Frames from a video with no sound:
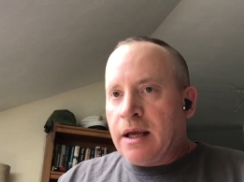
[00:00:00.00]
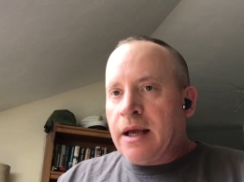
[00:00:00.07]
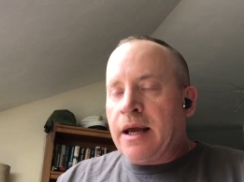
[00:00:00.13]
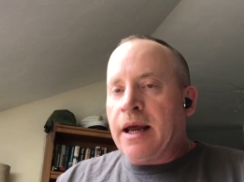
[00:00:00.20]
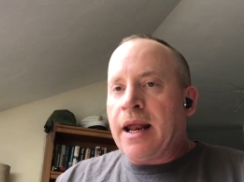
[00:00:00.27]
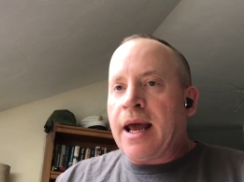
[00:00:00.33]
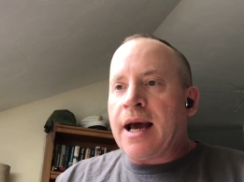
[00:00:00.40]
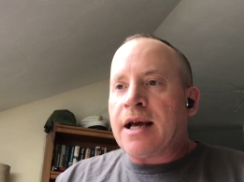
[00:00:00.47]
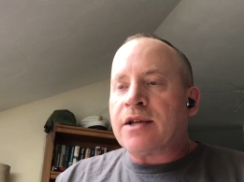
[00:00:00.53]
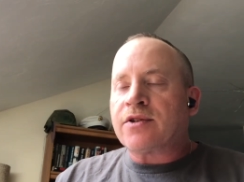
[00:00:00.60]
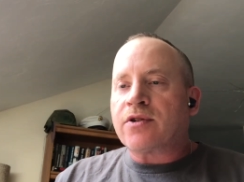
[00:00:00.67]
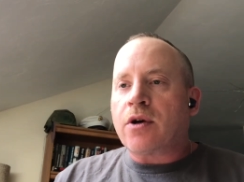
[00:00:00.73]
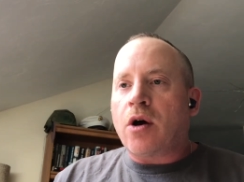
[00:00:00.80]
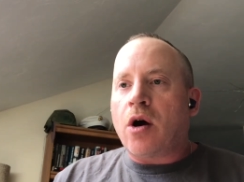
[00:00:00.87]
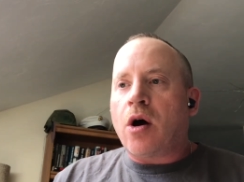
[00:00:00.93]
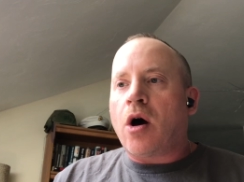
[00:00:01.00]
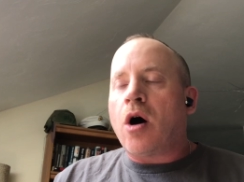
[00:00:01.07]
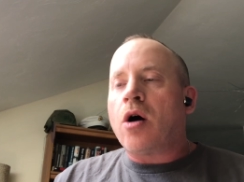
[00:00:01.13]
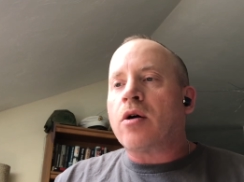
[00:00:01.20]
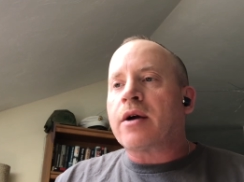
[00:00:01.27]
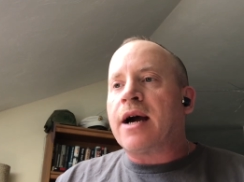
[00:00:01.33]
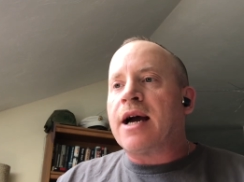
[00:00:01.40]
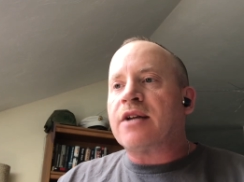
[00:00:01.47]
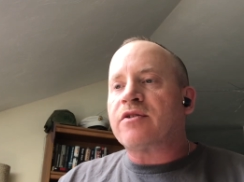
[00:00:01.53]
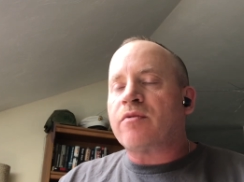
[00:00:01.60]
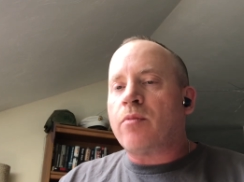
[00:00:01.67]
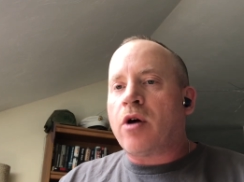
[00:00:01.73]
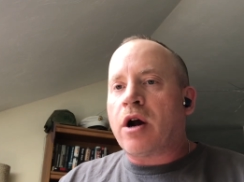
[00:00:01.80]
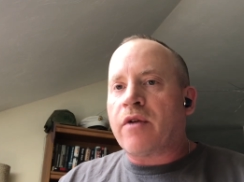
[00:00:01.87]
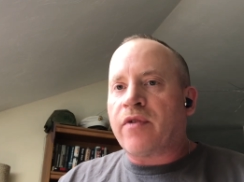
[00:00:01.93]
It has all kinds of
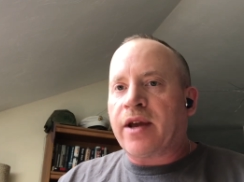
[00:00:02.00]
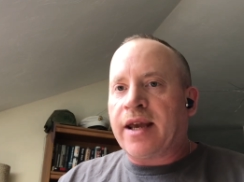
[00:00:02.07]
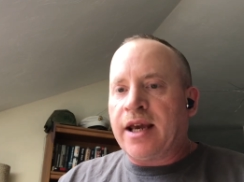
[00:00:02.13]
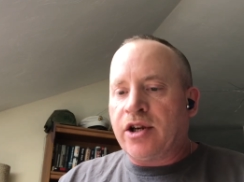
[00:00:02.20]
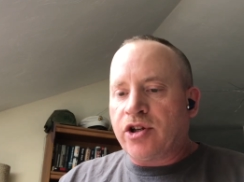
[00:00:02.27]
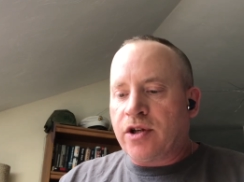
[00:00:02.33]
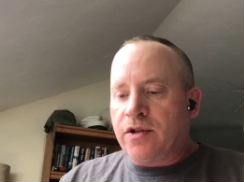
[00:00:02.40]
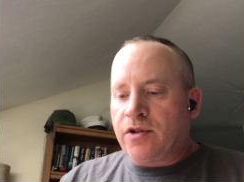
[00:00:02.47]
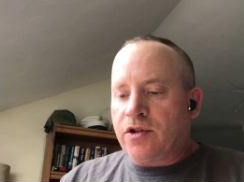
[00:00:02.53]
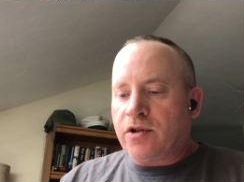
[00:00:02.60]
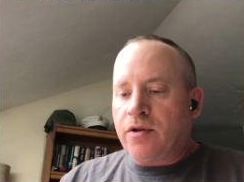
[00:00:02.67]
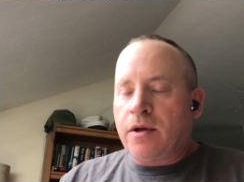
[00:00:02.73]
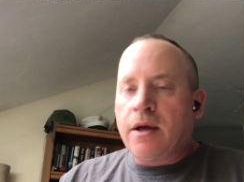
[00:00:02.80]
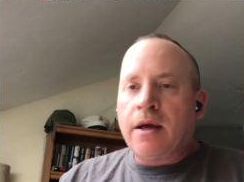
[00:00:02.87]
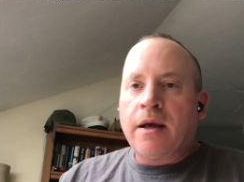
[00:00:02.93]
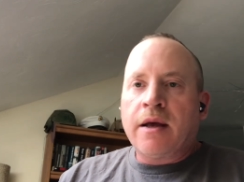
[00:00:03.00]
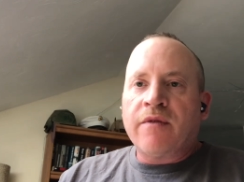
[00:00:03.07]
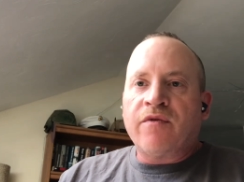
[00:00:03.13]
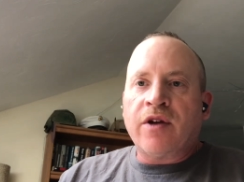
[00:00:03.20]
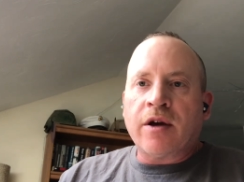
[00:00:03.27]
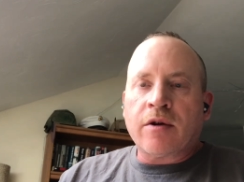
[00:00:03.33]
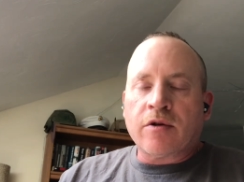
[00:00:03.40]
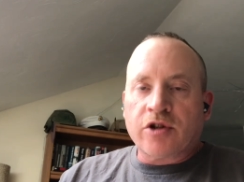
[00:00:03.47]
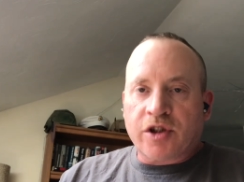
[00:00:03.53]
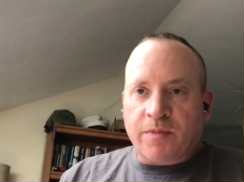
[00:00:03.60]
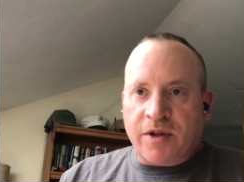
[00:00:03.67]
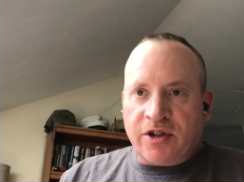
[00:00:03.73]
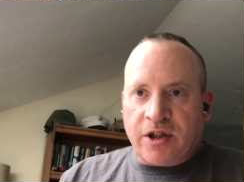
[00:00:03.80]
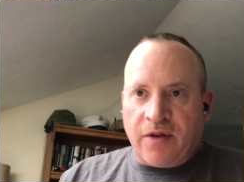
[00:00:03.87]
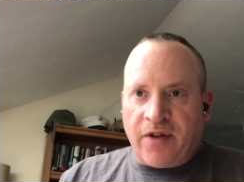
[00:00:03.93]
modifications, vehicle
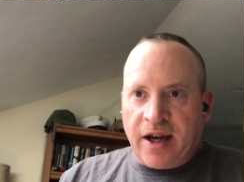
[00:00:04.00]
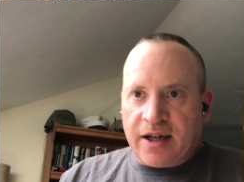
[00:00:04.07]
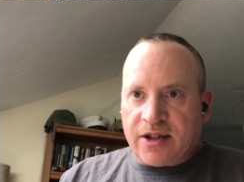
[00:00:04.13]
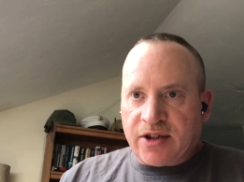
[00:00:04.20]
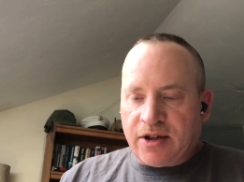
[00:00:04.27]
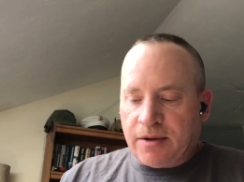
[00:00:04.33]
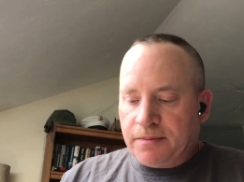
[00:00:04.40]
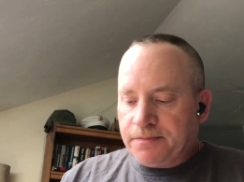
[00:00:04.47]
specifics,